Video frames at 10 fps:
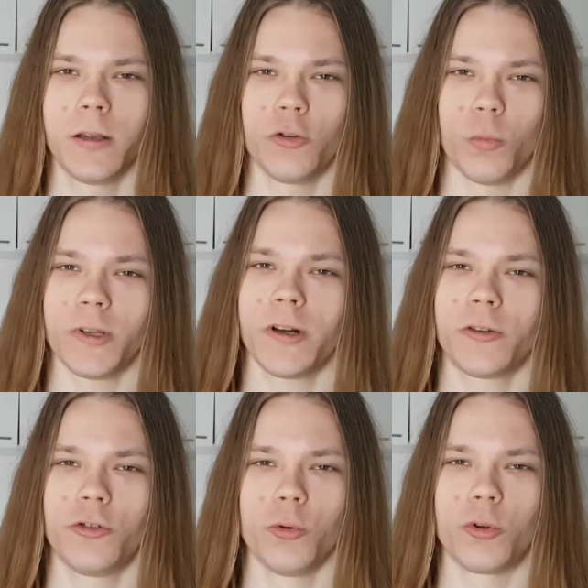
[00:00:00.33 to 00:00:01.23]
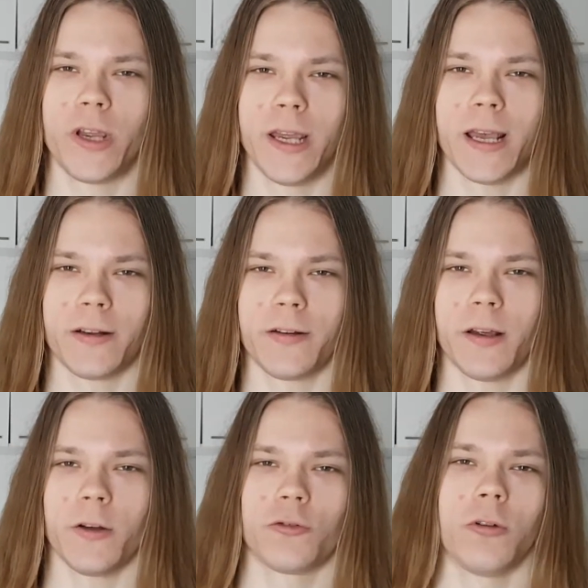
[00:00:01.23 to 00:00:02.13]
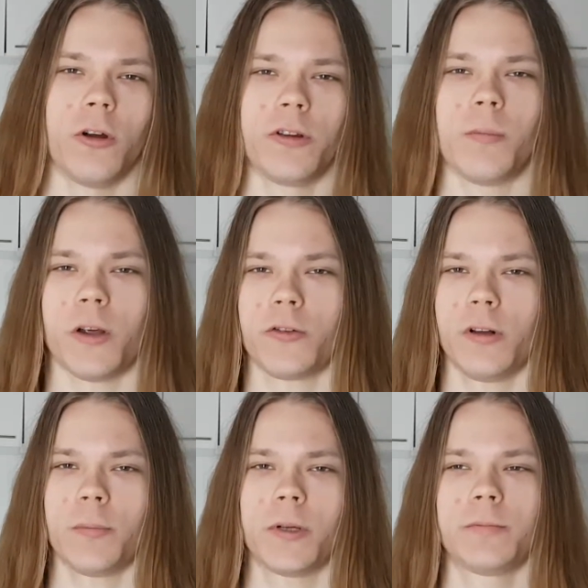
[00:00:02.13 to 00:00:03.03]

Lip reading: So what are the two key exercises to learn the muscle up?